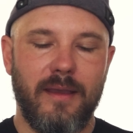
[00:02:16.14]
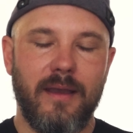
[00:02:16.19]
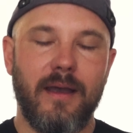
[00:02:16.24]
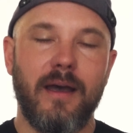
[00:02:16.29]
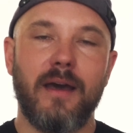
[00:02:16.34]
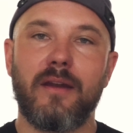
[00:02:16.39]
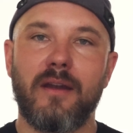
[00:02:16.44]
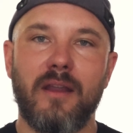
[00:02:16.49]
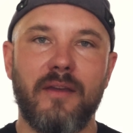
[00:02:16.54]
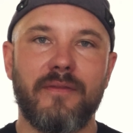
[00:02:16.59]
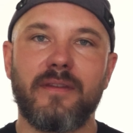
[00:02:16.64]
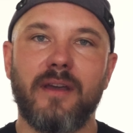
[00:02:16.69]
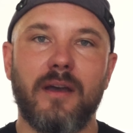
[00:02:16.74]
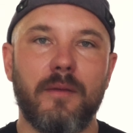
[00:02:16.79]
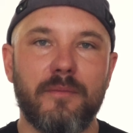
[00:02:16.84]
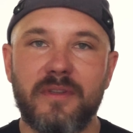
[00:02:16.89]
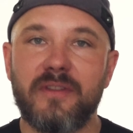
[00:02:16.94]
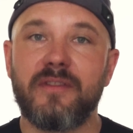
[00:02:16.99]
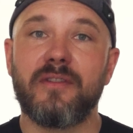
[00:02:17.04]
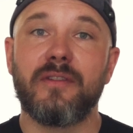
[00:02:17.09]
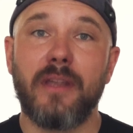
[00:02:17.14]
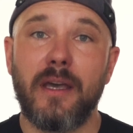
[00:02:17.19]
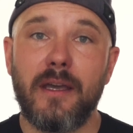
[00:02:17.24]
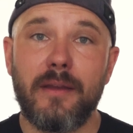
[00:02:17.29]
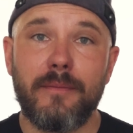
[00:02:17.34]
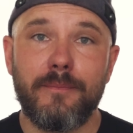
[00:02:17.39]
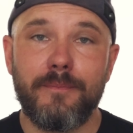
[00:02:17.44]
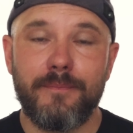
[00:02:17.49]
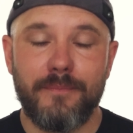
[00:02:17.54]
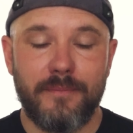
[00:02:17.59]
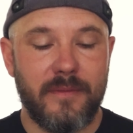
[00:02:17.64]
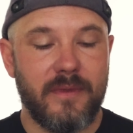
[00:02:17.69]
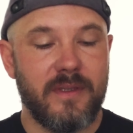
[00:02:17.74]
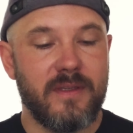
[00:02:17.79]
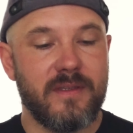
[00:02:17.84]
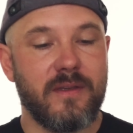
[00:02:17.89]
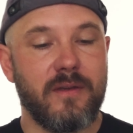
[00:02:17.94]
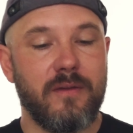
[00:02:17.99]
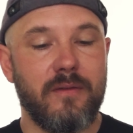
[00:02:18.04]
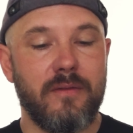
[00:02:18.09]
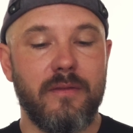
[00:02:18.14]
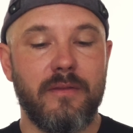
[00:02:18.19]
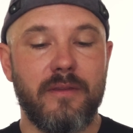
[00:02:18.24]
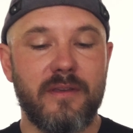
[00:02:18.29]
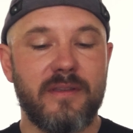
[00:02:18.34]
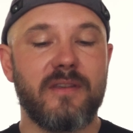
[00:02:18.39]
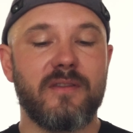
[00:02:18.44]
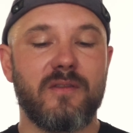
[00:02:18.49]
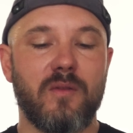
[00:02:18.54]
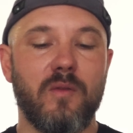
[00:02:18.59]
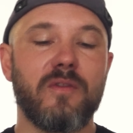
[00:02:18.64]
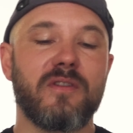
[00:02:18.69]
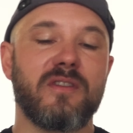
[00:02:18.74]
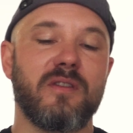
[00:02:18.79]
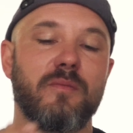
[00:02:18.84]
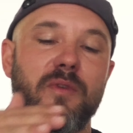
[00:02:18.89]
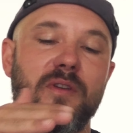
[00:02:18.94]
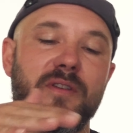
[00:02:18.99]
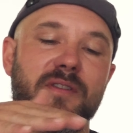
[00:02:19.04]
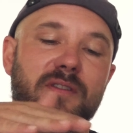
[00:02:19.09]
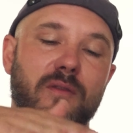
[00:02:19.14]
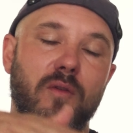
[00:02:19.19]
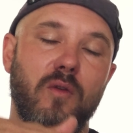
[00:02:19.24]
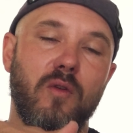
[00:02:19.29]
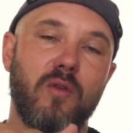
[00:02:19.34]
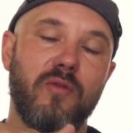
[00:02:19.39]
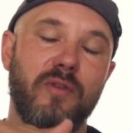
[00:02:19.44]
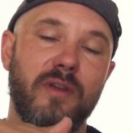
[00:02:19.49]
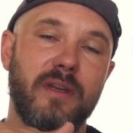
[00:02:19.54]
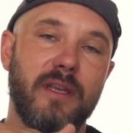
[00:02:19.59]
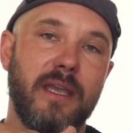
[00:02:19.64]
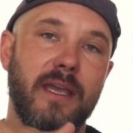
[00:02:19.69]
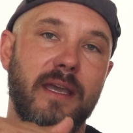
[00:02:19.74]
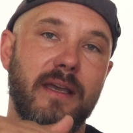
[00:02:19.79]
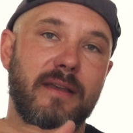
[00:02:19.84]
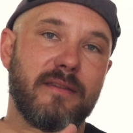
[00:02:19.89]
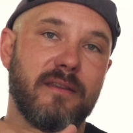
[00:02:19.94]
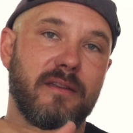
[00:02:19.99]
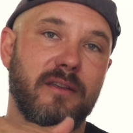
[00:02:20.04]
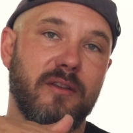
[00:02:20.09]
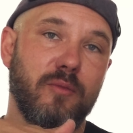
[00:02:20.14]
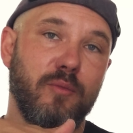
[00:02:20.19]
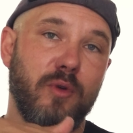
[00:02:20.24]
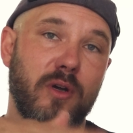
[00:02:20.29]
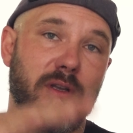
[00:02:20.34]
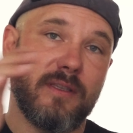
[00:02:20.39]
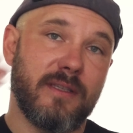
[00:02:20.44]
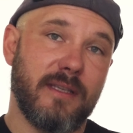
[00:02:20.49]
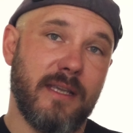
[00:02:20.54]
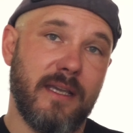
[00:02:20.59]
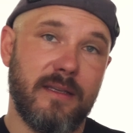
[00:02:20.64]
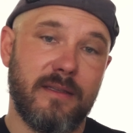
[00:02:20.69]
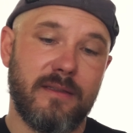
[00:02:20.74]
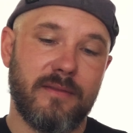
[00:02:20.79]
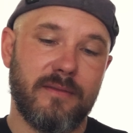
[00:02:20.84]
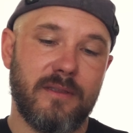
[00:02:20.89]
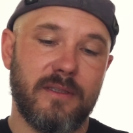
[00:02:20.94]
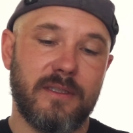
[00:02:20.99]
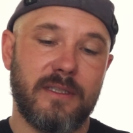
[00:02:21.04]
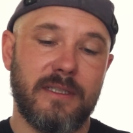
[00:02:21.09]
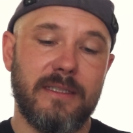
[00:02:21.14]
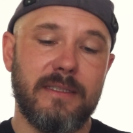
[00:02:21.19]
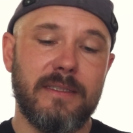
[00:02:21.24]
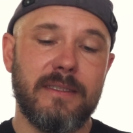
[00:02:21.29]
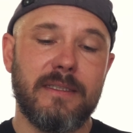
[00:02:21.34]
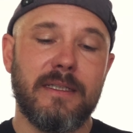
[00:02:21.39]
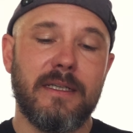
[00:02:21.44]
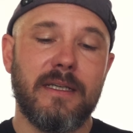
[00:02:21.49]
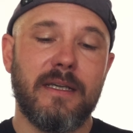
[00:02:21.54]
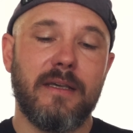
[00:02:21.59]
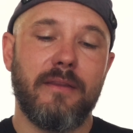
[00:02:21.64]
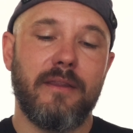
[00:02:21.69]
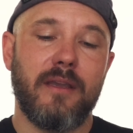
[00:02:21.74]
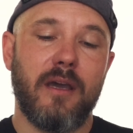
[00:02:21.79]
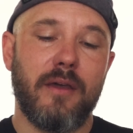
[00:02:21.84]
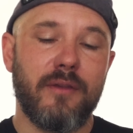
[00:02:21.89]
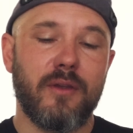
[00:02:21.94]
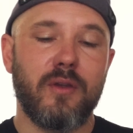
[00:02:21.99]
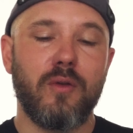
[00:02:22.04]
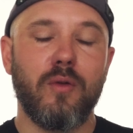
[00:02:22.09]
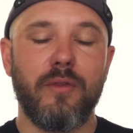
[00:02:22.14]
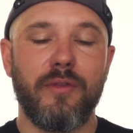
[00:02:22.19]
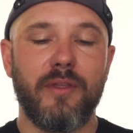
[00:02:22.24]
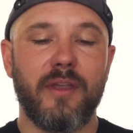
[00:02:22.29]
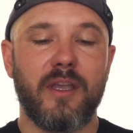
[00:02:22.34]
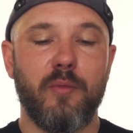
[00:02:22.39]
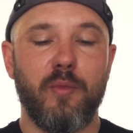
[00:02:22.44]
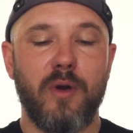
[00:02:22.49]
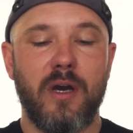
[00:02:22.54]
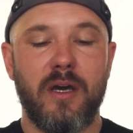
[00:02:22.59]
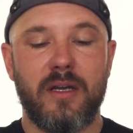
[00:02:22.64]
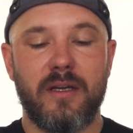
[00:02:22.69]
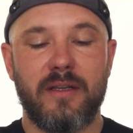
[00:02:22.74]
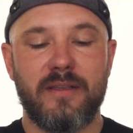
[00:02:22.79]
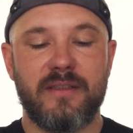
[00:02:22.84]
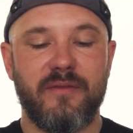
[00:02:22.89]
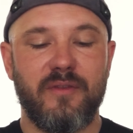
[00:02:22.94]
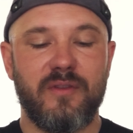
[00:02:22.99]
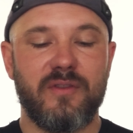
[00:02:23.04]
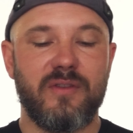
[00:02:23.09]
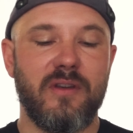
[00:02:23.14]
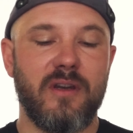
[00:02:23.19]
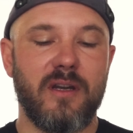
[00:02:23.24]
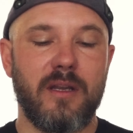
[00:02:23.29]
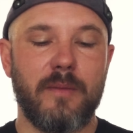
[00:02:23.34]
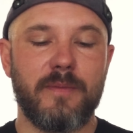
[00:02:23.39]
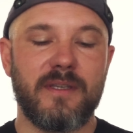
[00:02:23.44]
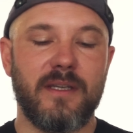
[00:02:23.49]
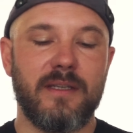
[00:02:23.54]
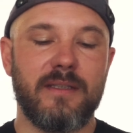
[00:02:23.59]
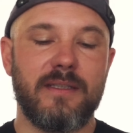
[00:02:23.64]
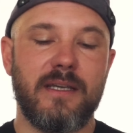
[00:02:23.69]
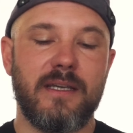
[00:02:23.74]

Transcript: I don't have time to do that. So this is awesome because it already has a little pot stand, okay? The other cool thing about it is if you turn it upside